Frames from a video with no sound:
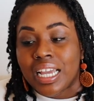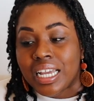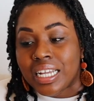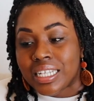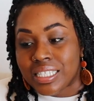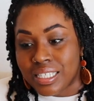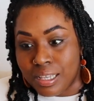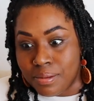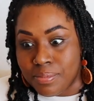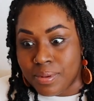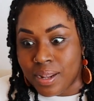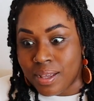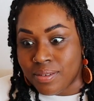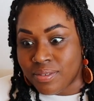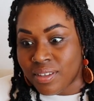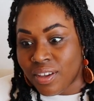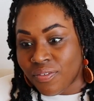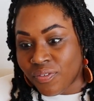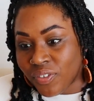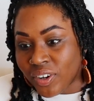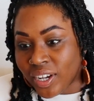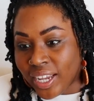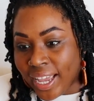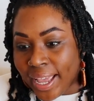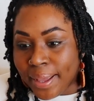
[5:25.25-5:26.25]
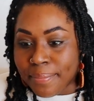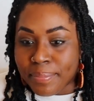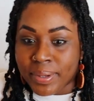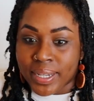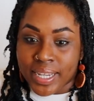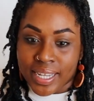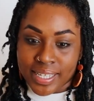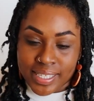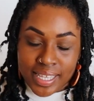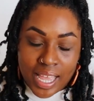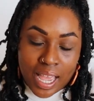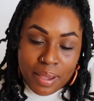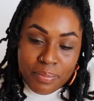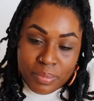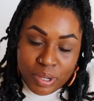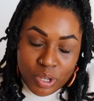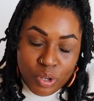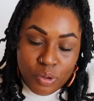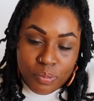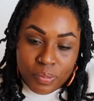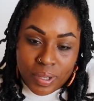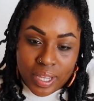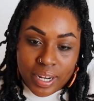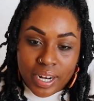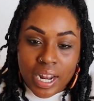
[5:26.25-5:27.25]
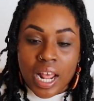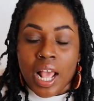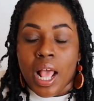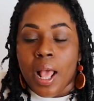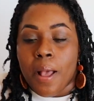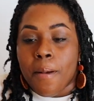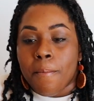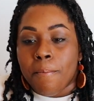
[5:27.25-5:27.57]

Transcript: and sometimes I forget because I'm human.